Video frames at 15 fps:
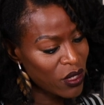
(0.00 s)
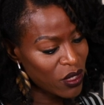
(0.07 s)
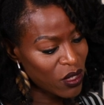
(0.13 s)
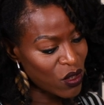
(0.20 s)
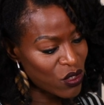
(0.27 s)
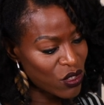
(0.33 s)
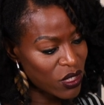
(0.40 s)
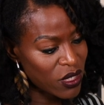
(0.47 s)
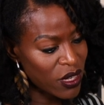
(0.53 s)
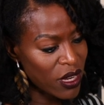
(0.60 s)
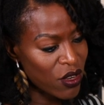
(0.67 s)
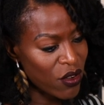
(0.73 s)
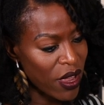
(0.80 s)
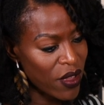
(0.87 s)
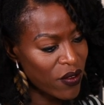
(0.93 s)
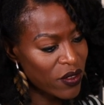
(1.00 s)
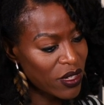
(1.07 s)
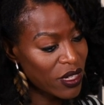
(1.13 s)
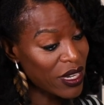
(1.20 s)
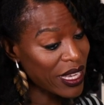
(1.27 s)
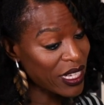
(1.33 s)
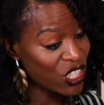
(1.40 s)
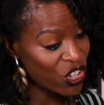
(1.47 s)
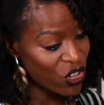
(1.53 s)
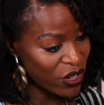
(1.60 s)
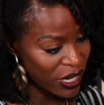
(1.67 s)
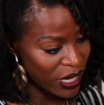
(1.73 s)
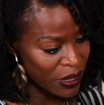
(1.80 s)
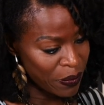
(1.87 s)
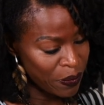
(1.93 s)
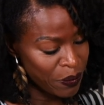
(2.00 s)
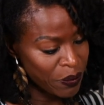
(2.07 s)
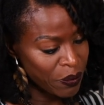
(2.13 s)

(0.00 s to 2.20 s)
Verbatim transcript: Conscious statecraft. Nigeria.